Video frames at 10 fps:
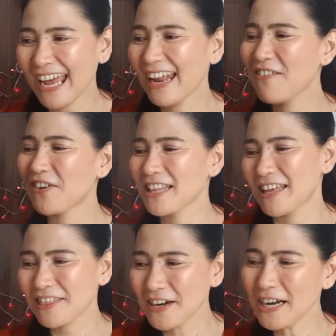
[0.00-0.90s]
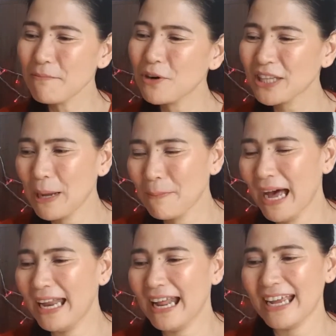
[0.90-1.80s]
And for the third book
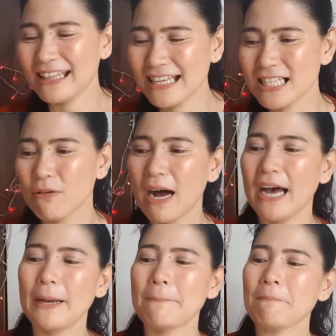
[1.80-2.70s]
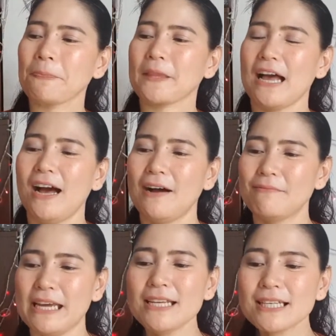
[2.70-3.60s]
naman ay this one,
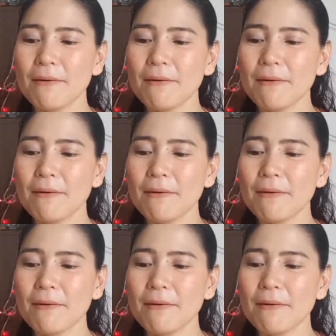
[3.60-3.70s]
it's